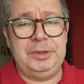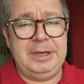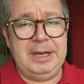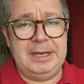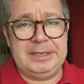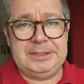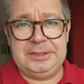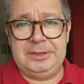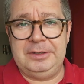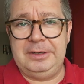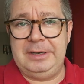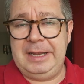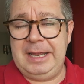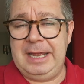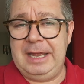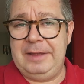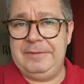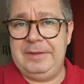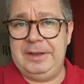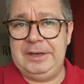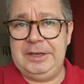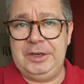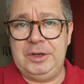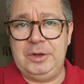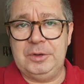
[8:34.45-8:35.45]
guys gonna have
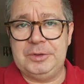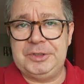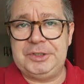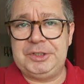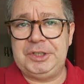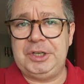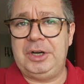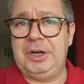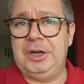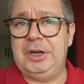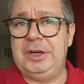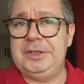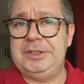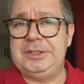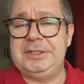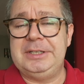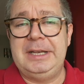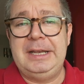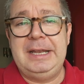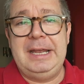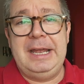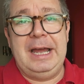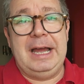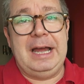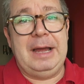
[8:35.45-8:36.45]
any concerns
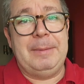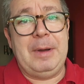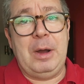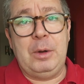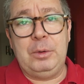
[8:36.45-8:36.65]
um,